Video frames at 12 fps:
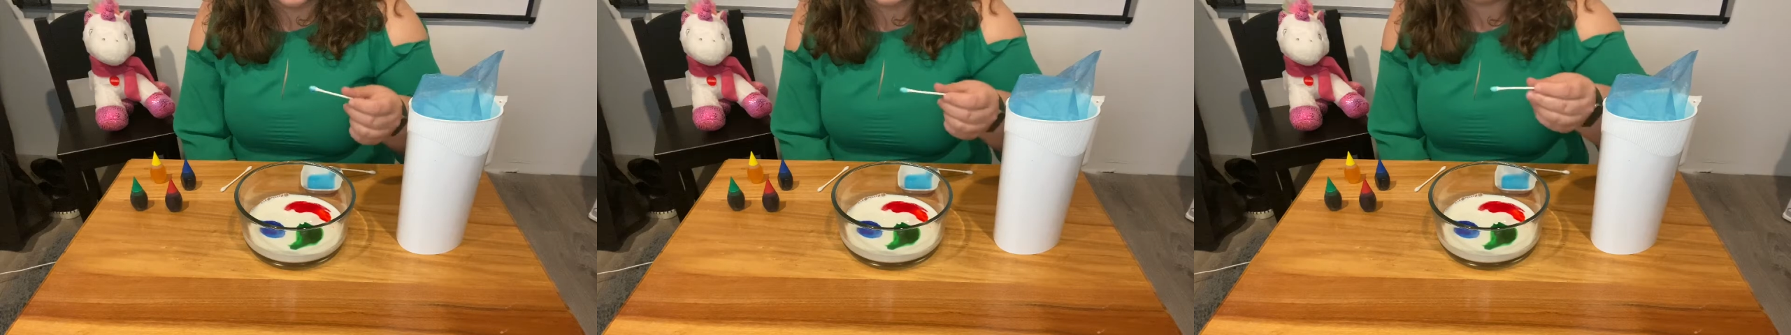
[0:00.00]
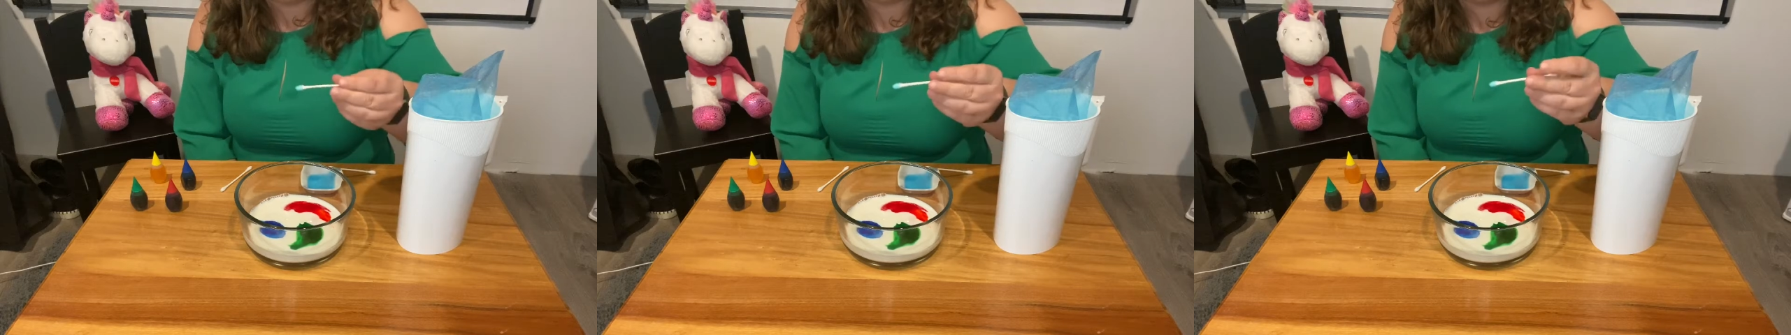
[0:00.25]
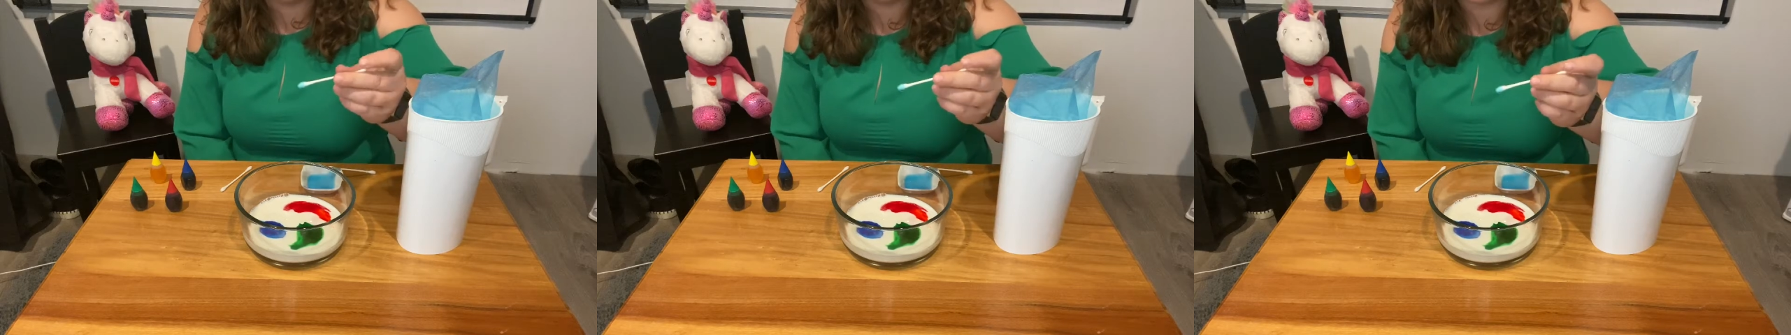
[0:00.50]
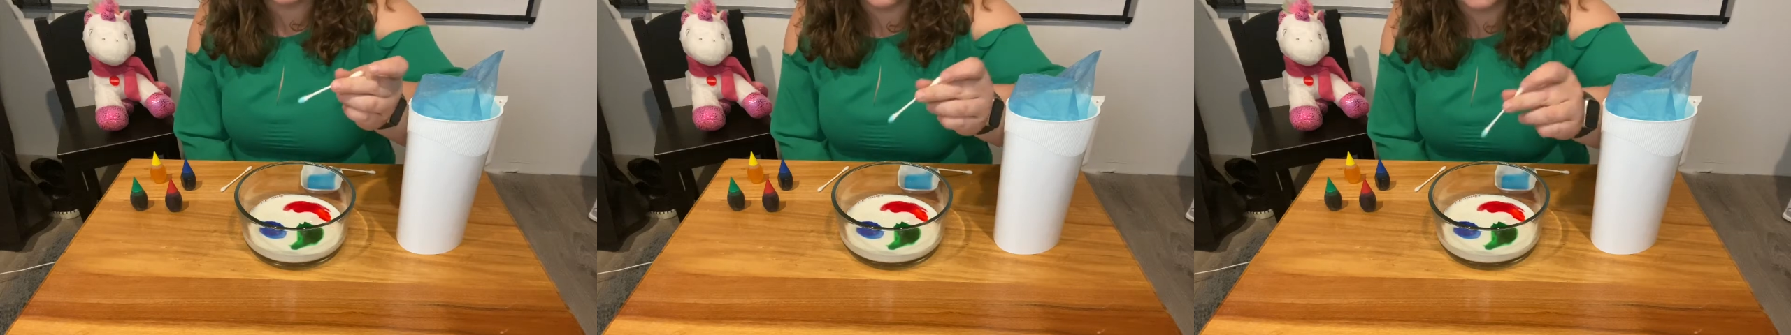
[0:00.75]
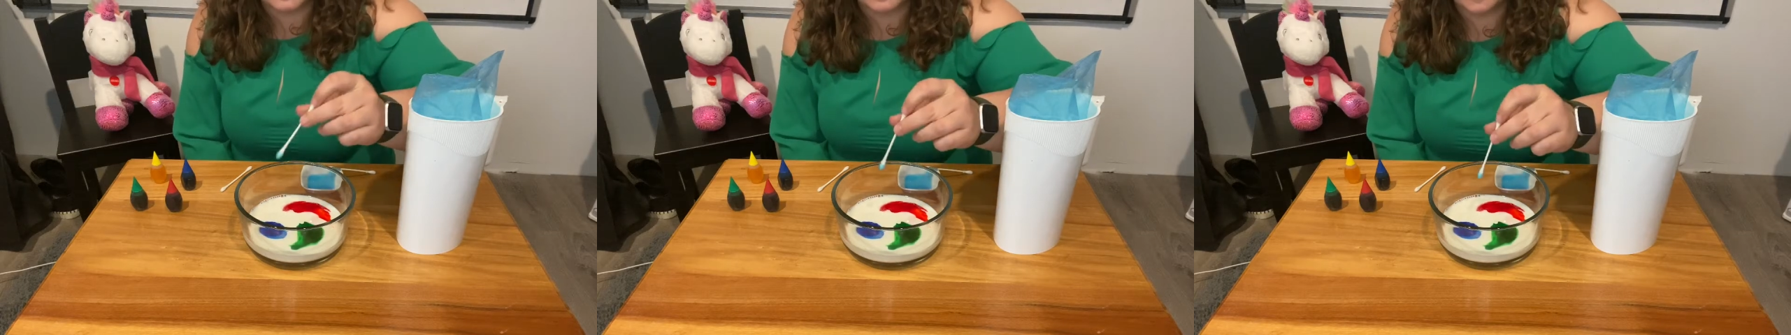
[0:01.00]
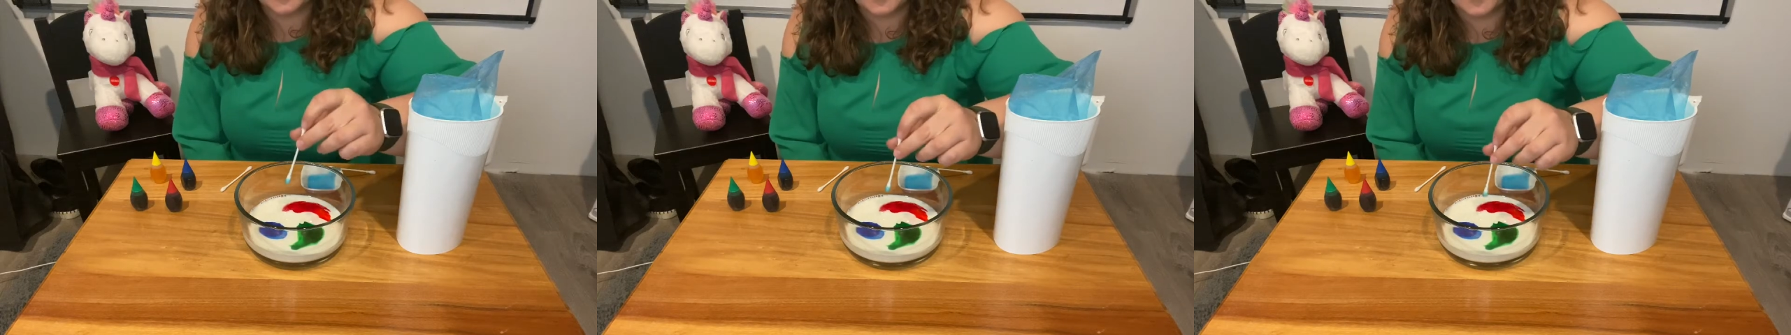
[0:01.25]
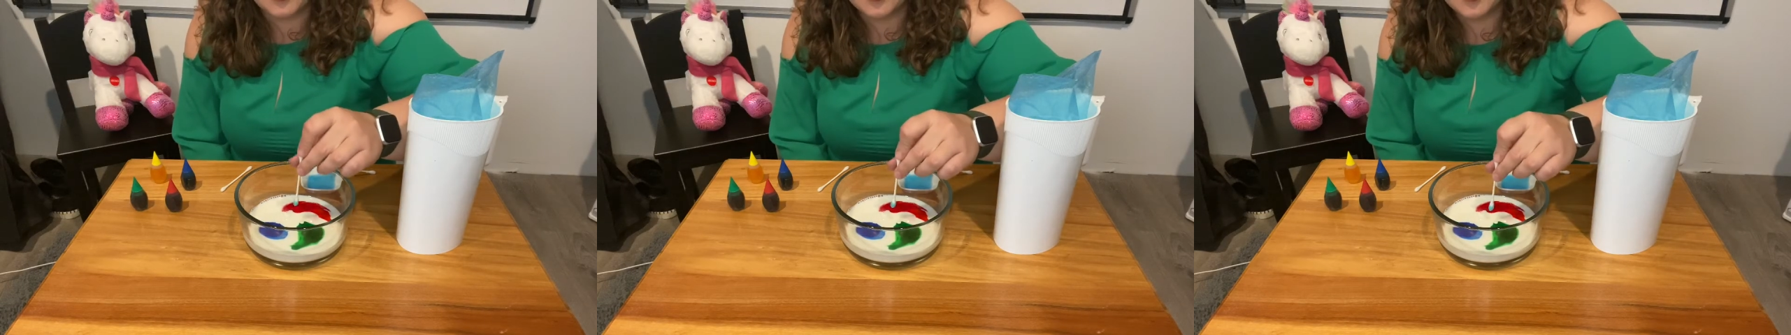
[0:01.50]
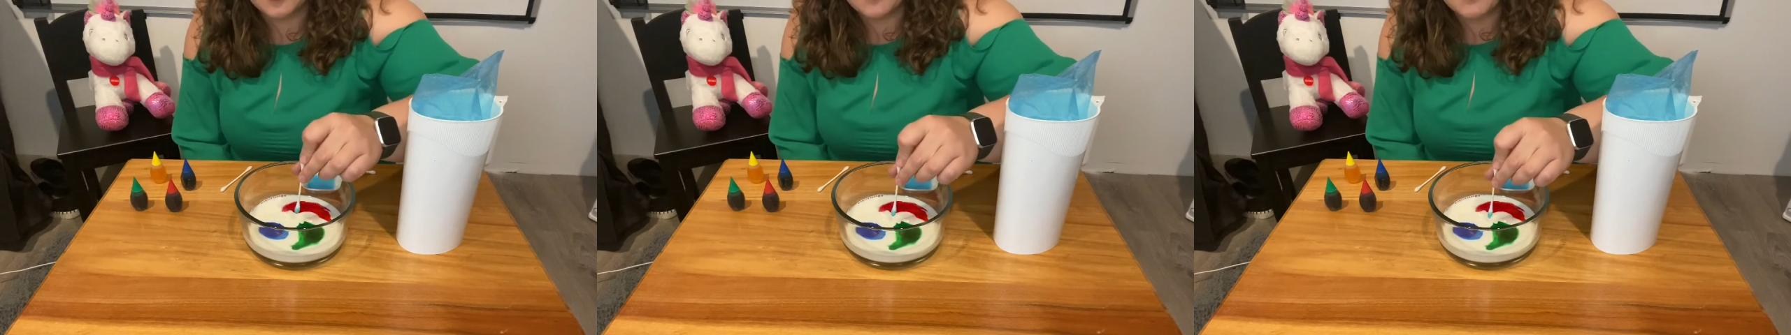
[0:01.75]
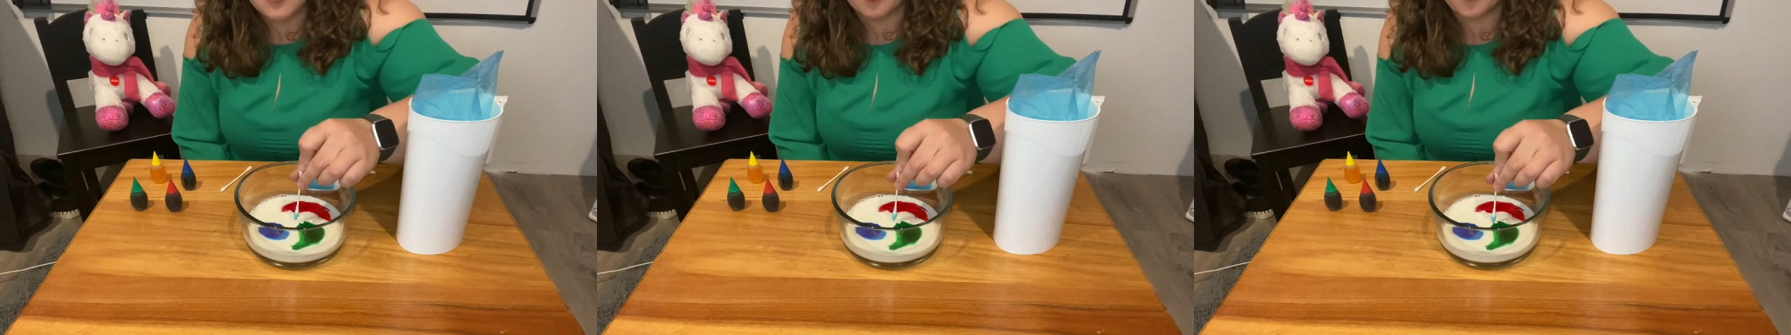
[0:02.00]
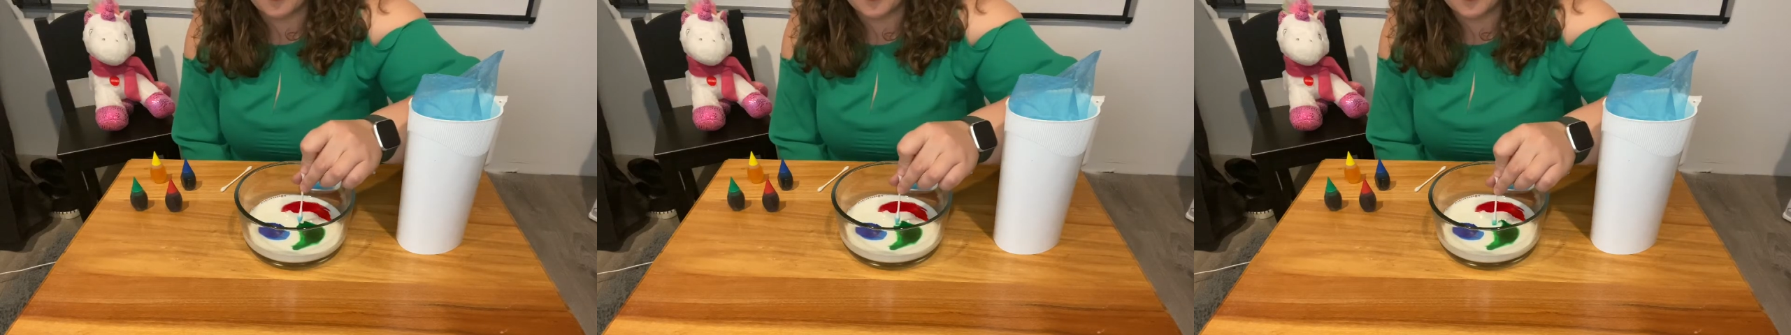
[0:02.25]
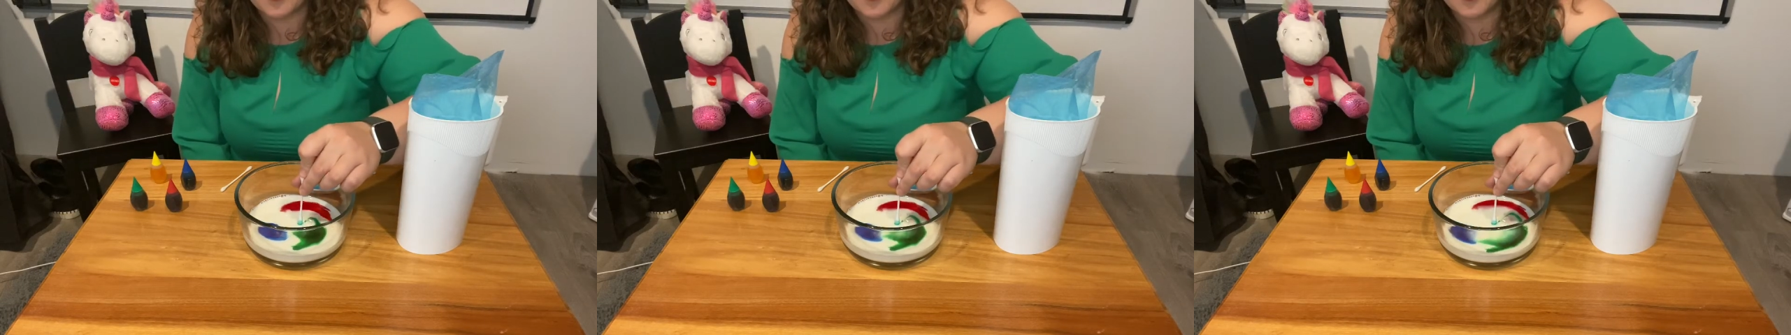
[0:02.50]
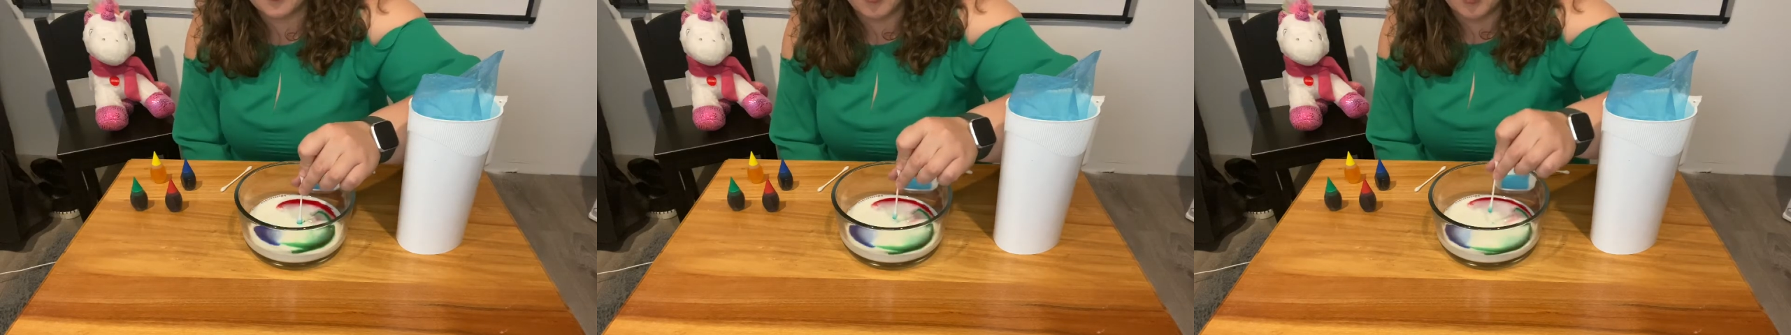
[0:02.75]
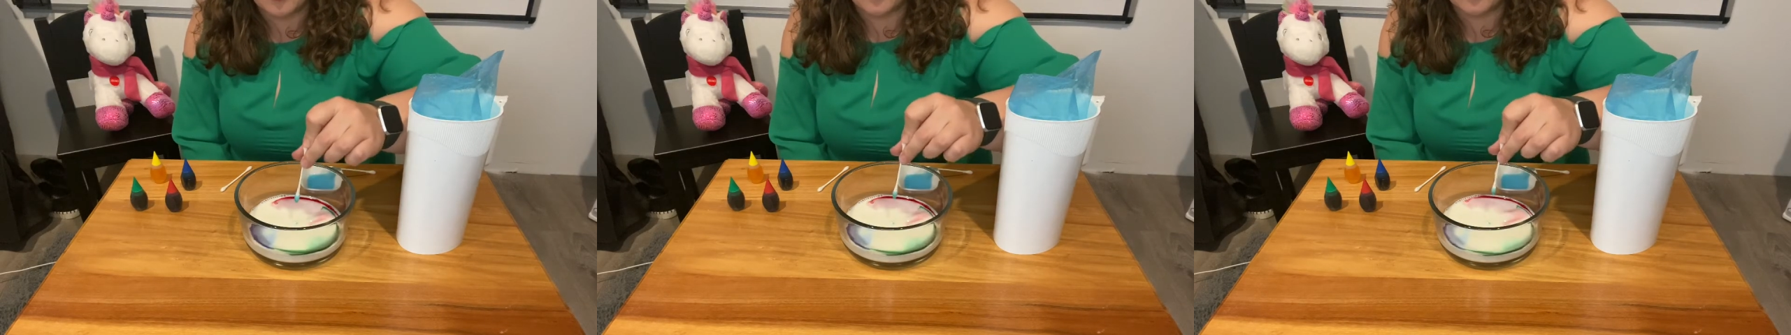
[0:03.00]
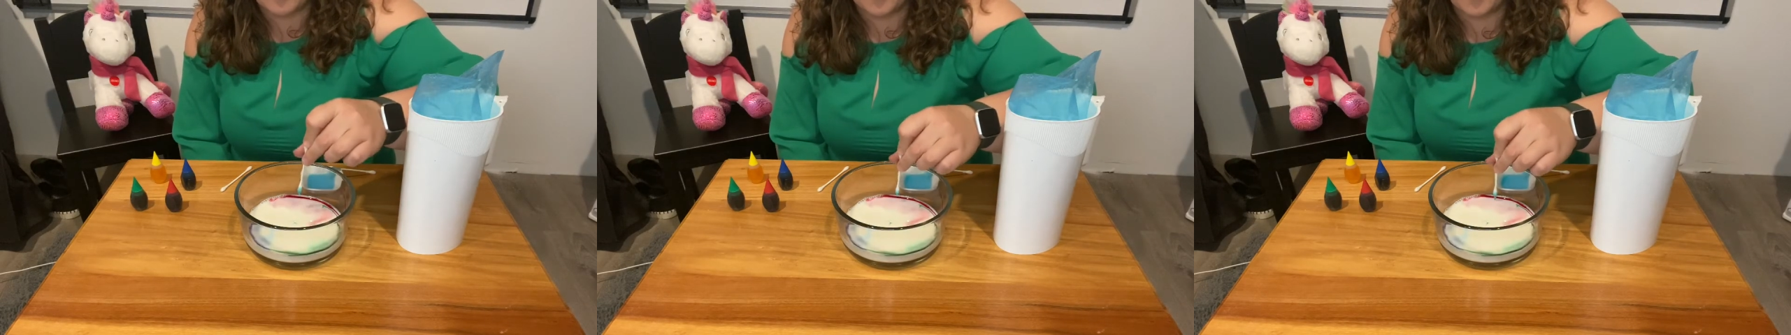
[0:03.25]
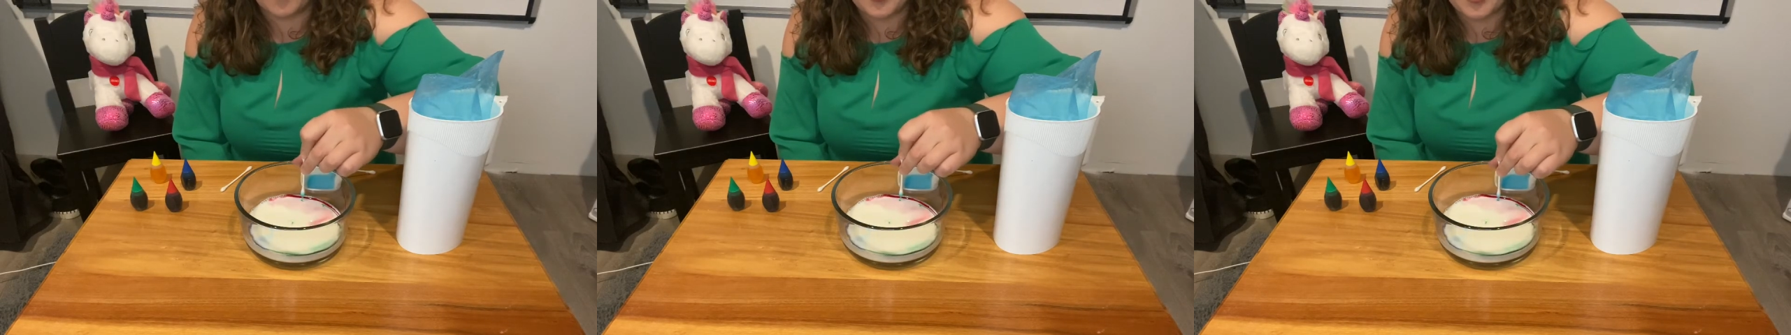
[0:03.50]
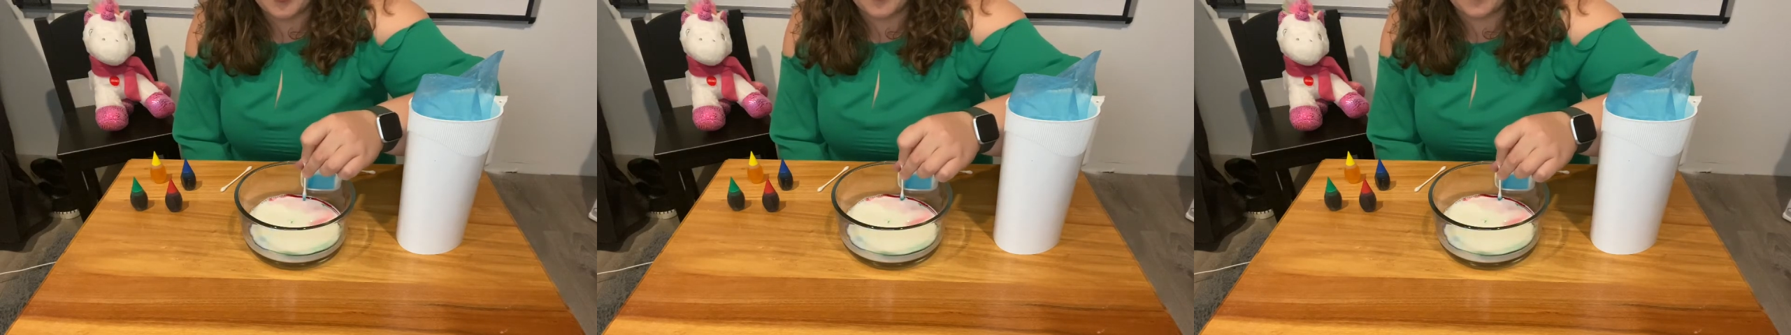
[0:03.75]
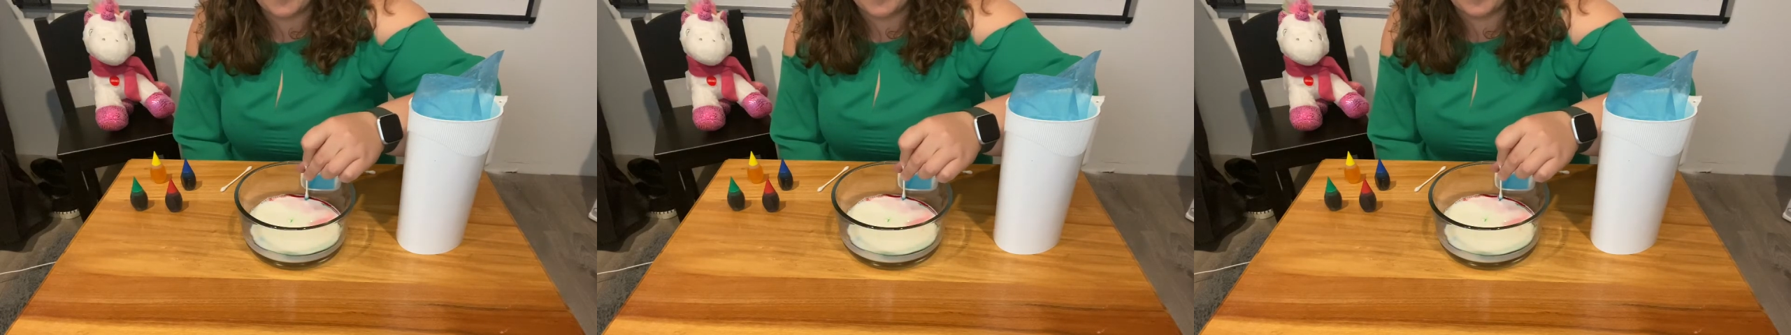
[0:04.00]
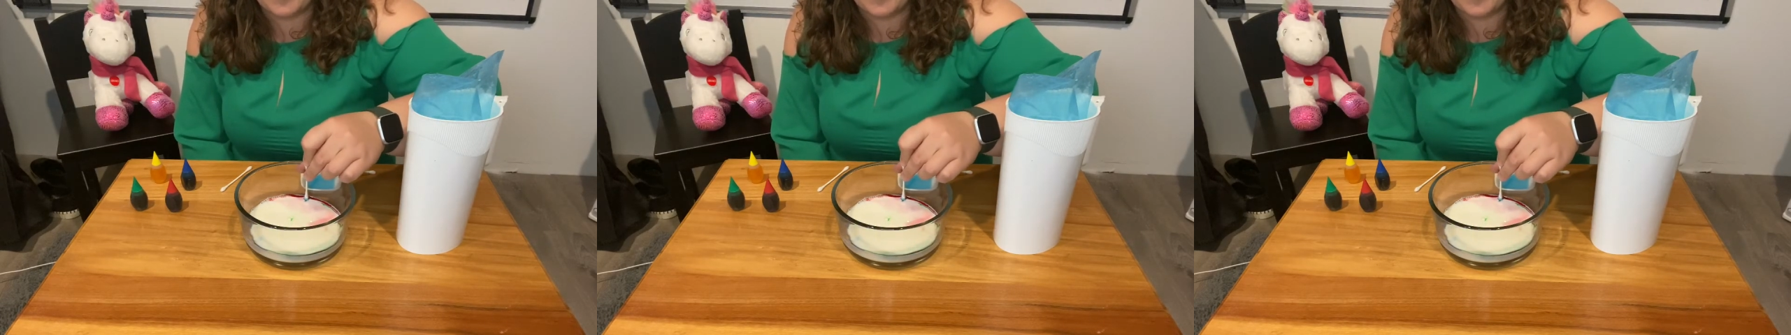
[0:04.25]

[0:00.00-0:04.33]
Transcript: (no speaker visible)